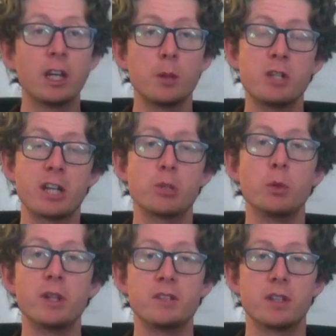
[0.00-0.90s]
objection we'll
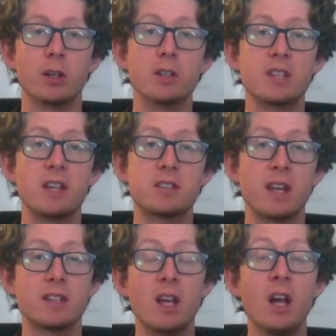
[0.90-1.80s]
consider says
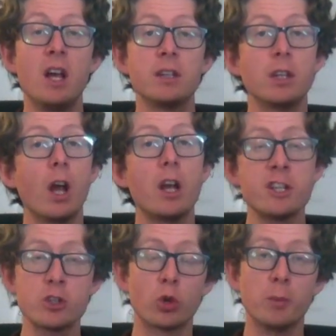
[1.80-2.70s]
that the
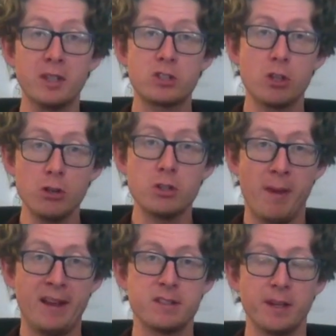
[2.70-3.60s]
knowledge norm is too
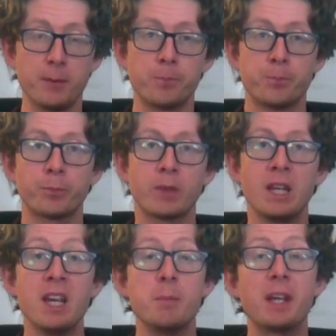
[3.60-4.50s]
demanding
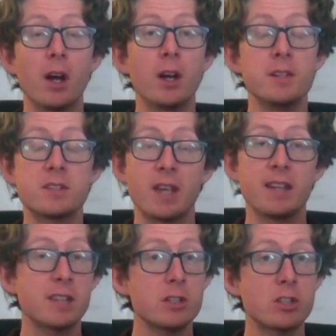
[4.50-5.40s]
because
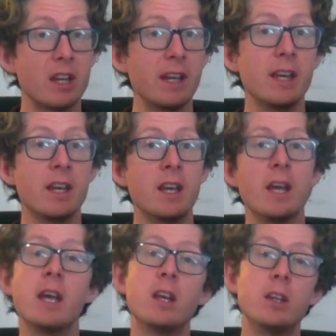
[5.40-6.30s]
essentially
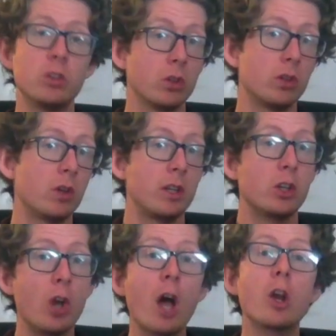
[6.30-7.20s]
you're
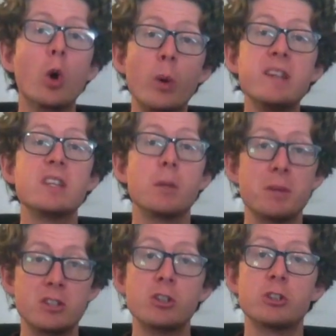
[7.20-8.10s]
not always in a
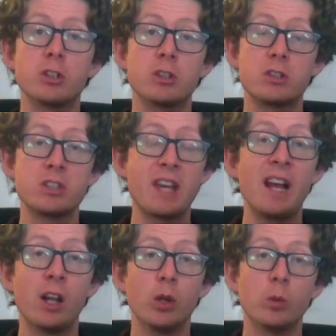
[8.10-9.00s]
position to
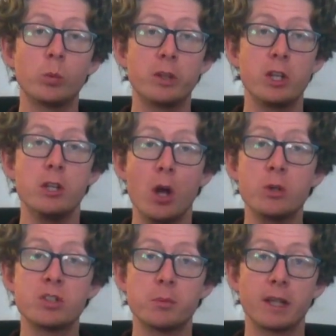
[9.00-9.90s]
tell whether you know
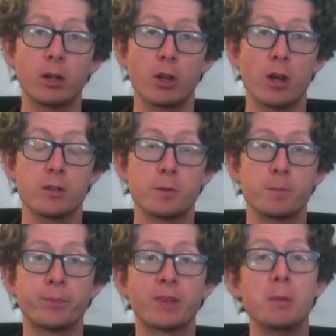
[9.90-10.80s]
something or not.
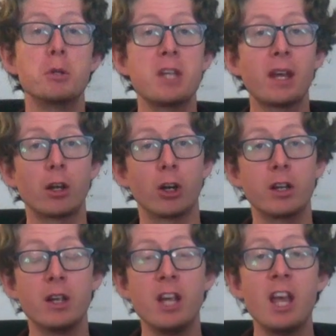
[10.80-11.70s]
In
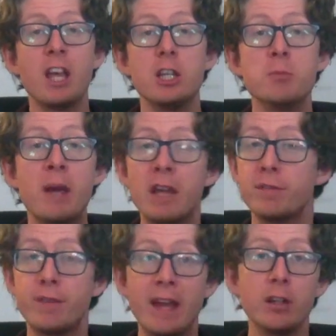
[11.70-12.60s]
particular, you may
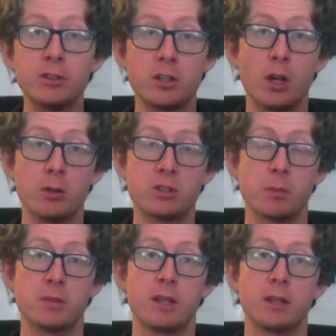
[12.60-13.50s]
fail to know
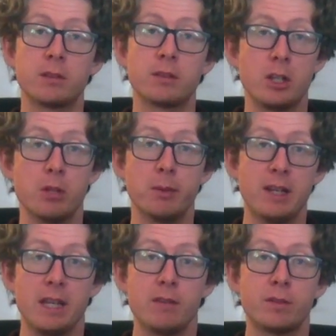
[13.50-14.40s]
something that you
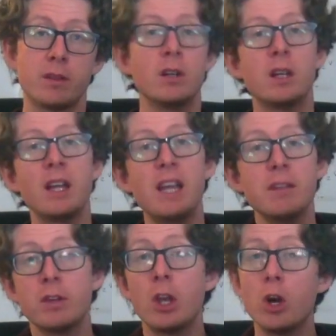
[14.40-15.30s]
believe
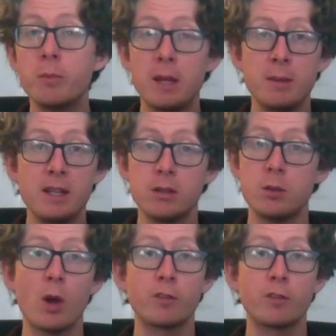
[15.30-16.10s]
even though maybe you have